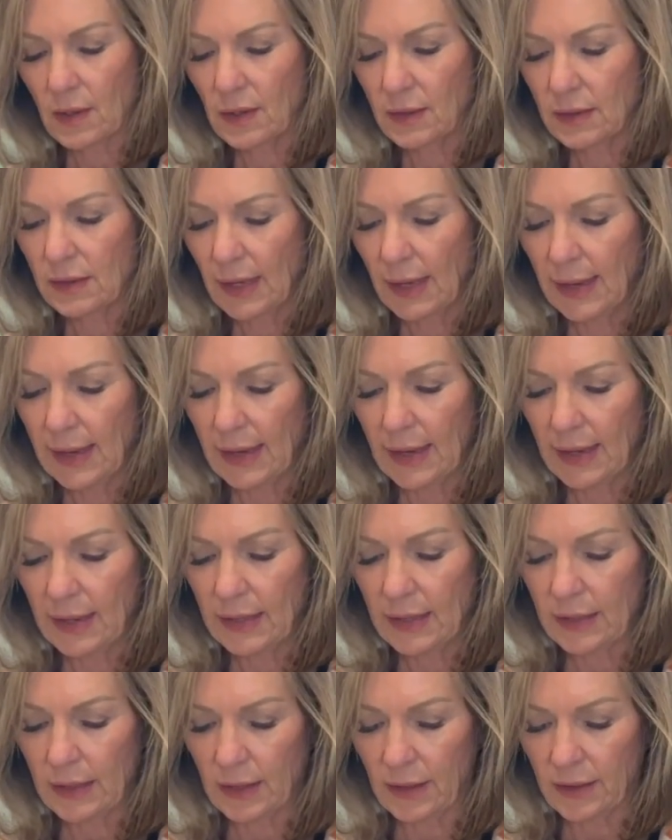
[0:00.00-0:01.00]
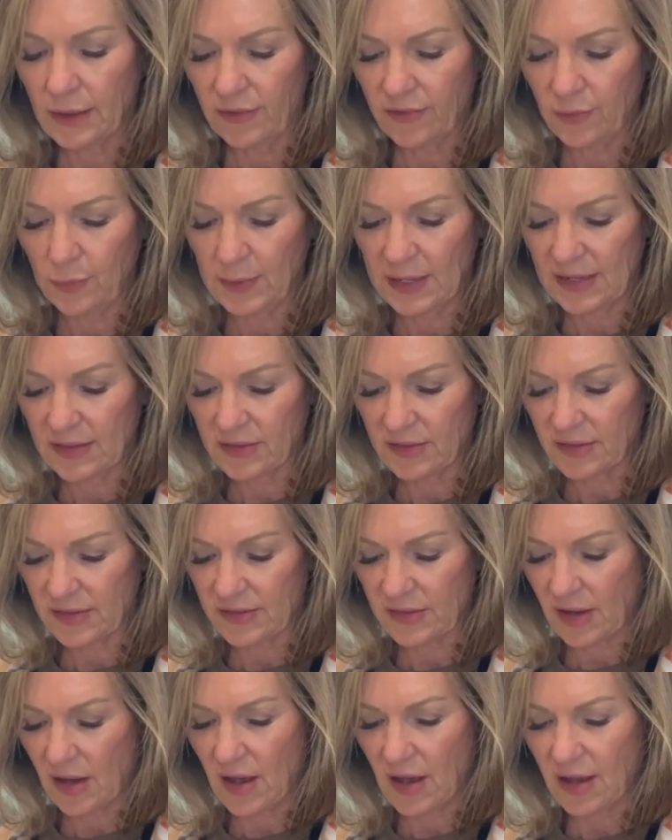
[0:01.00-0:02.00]
can of pizza
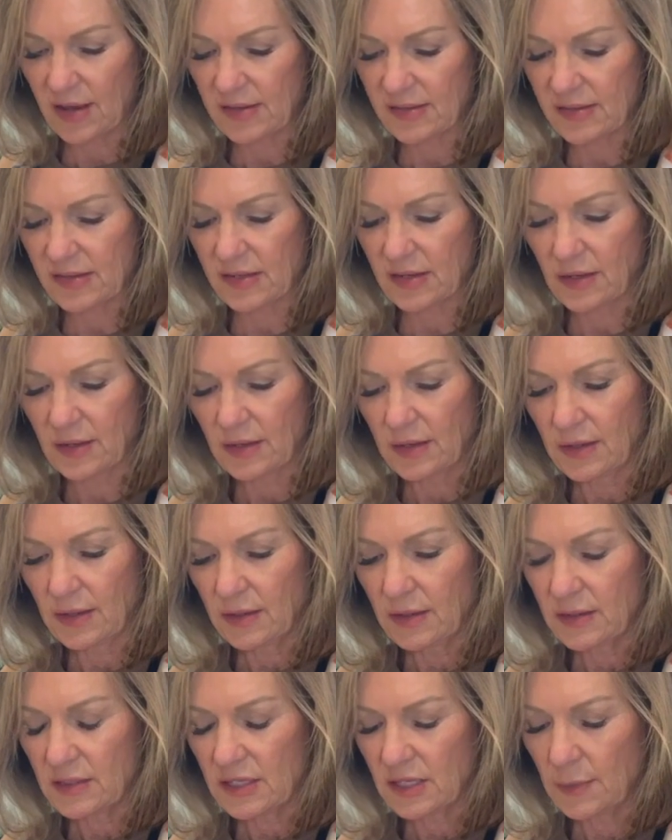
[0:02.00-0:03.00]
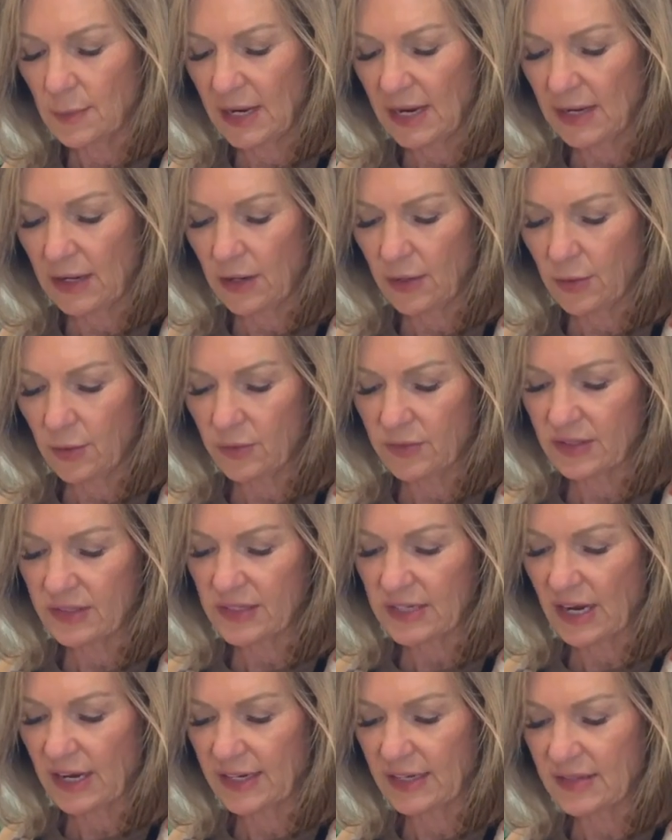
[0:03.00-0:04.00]
sauce, tomatoes,
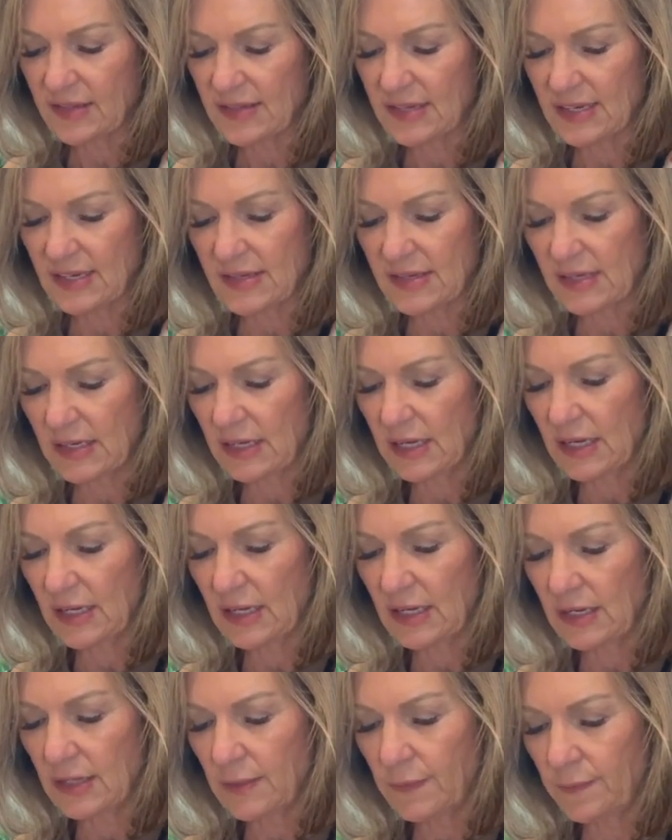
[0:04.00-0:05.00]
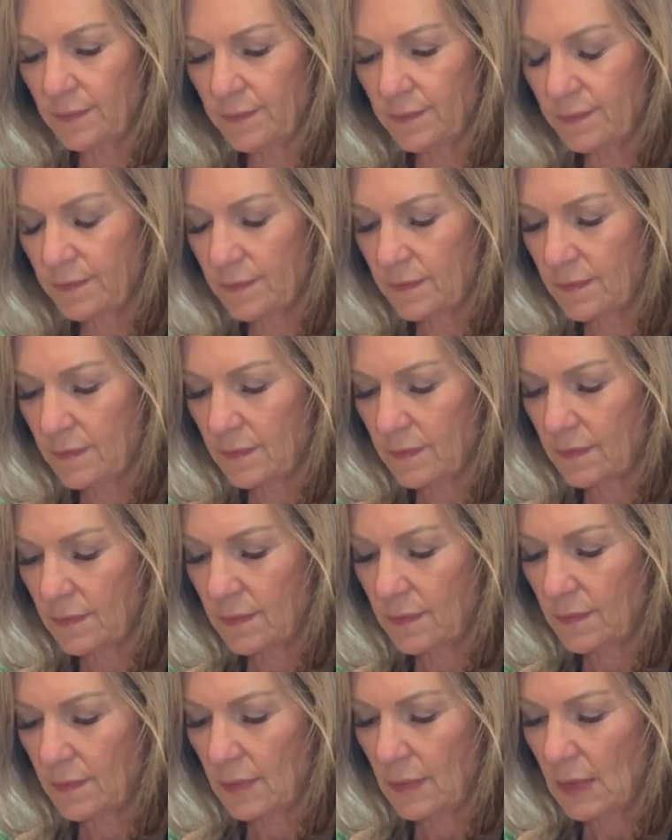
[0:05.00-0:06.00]
Italian seasoning,
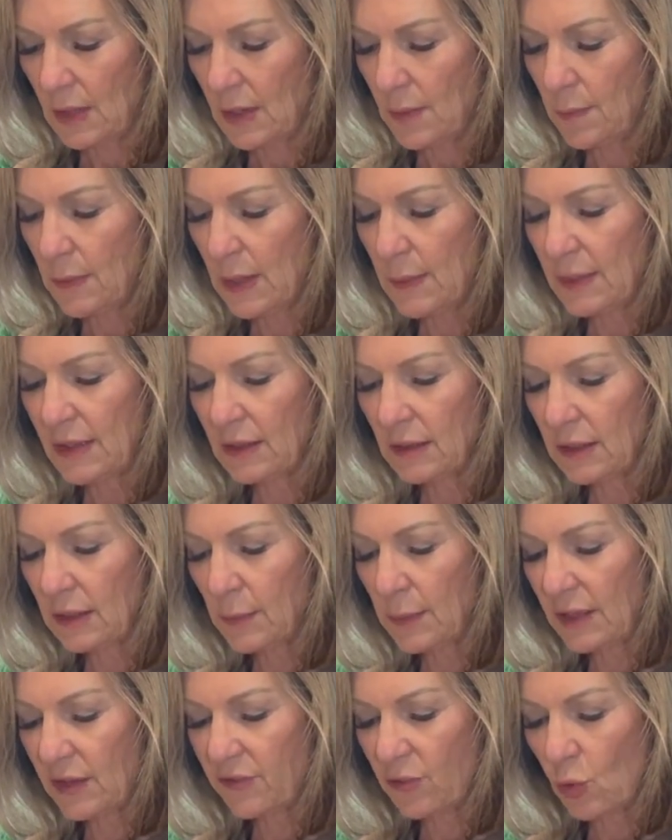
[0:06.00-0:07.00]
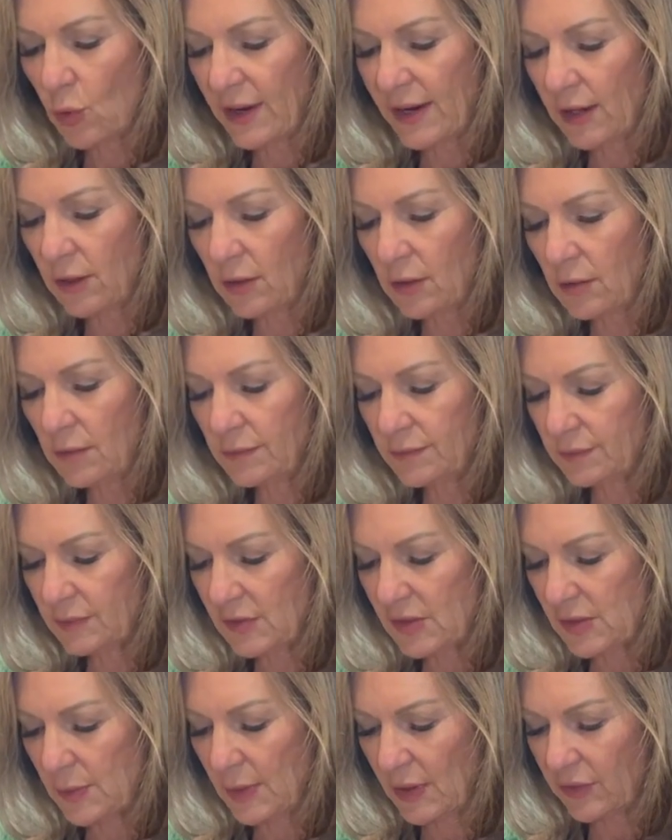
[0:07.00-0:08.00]
maybe a little bit of oil. It
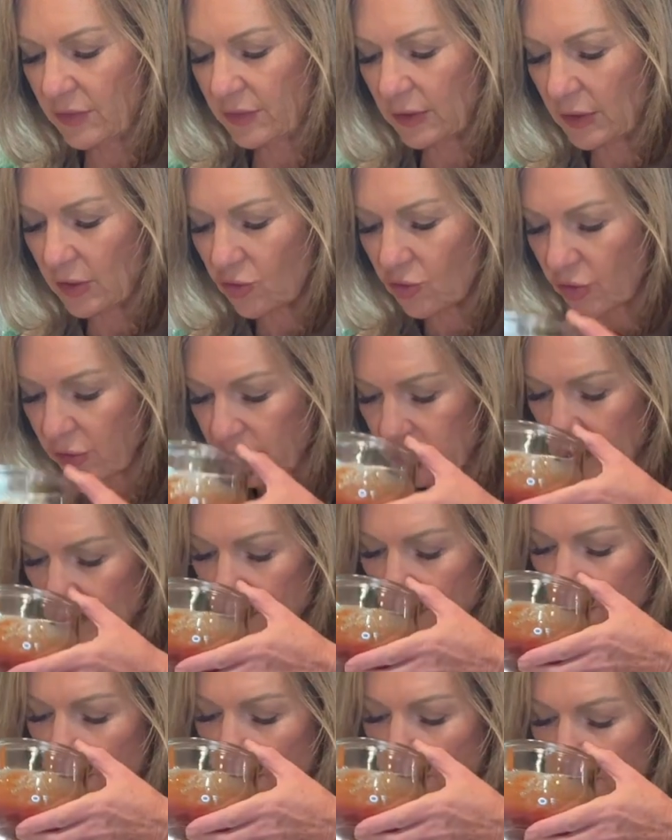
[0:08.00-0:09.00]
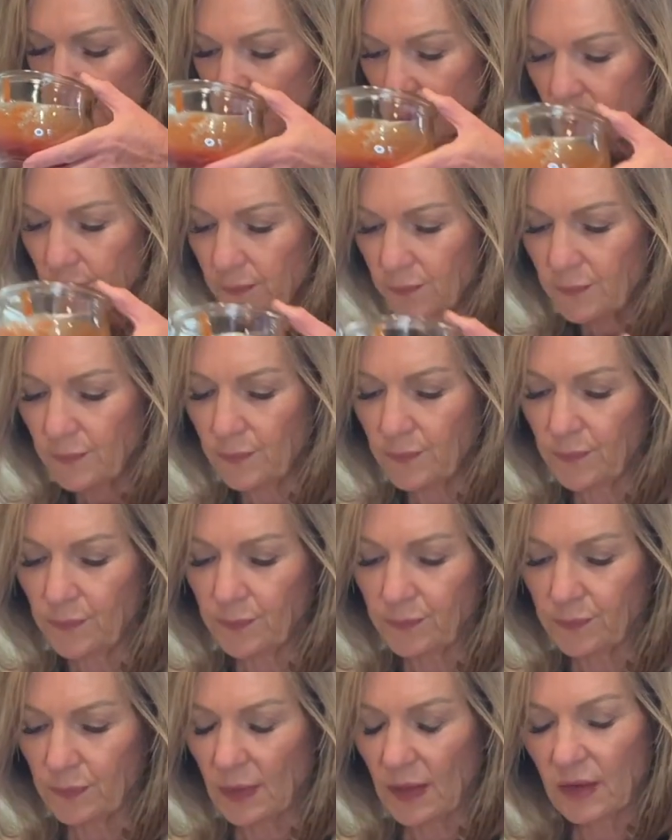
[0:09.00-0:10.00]
smells delicious.
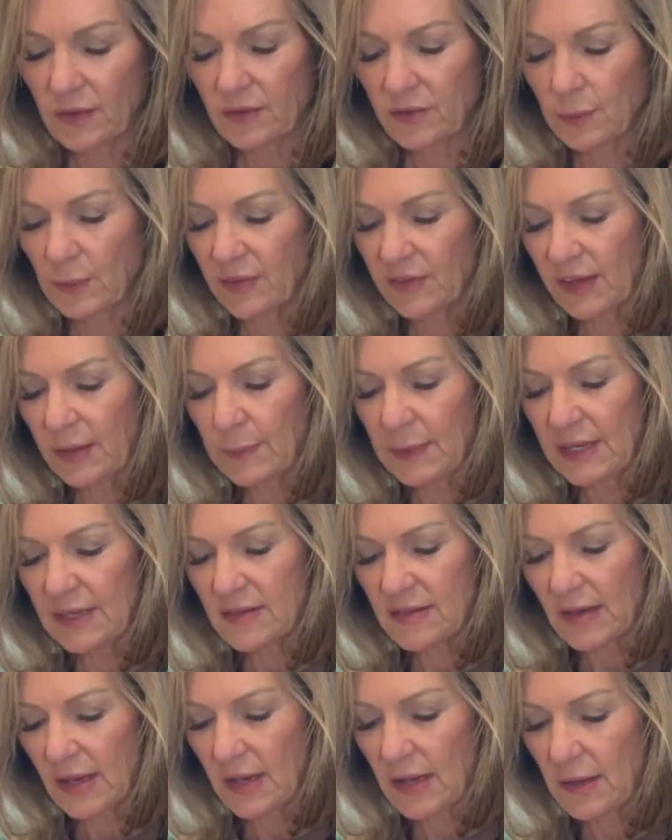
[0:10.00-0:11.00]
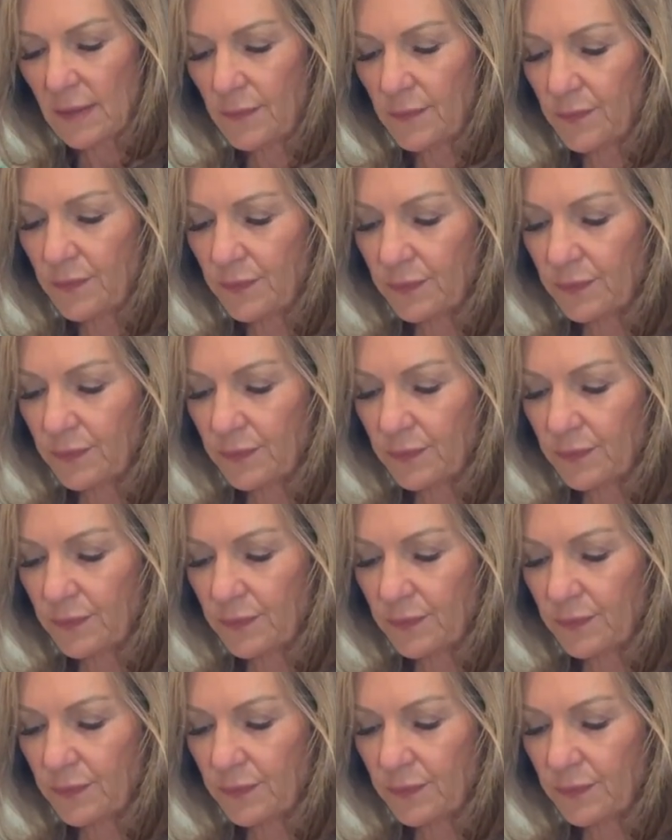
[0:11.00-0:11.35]
It smells like pizza.